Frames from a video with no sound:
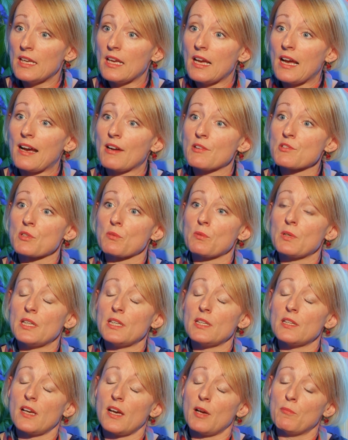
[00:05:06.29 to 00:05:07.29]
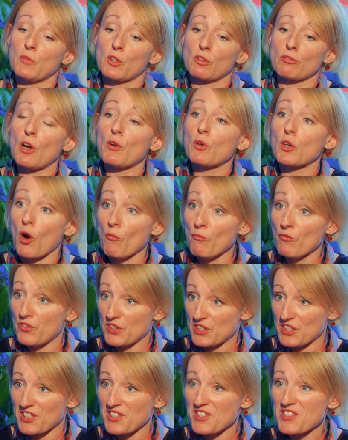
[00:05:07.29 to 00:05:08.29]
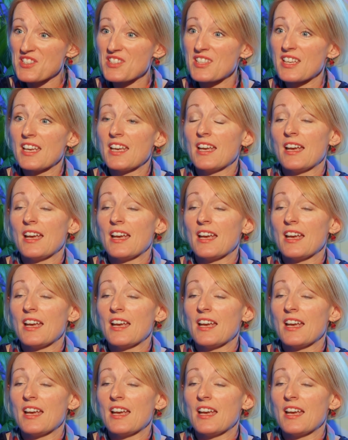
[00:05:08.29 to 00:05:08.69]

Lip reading: how do we grow confidence,